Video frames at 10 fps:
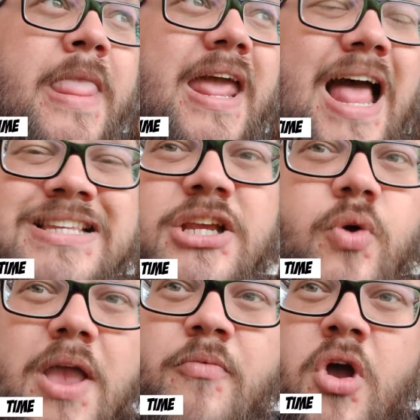It hasn't
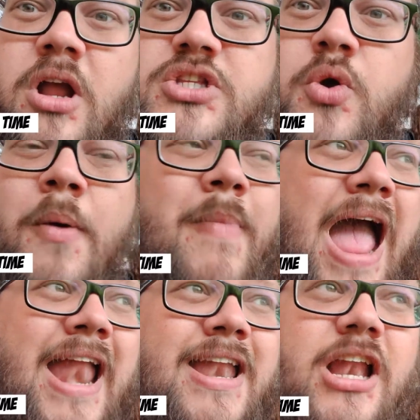quite worked. To a
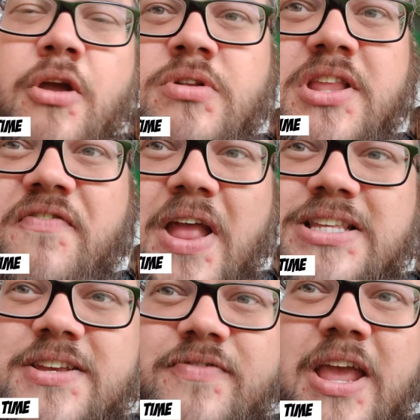man, Luton
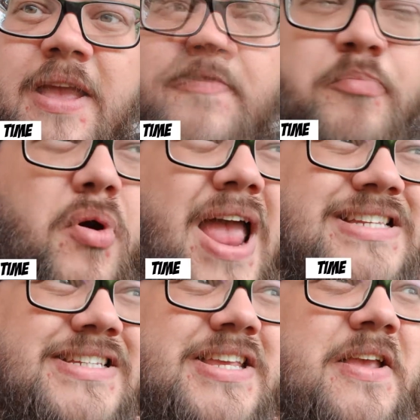defensively impressed